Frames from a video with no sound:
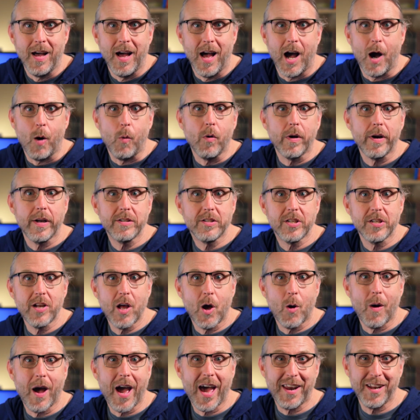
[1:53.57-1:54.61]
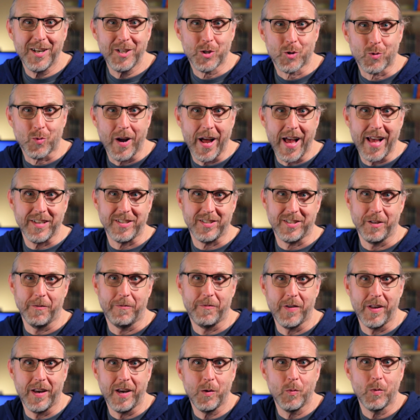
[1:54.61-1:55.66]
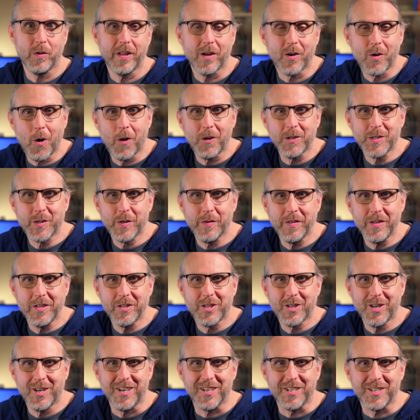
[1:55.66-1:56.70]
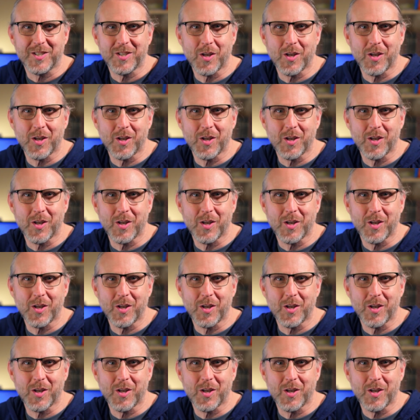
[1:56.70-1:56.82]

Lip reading: I wanted to know how to dress to fit in with the culture of the church.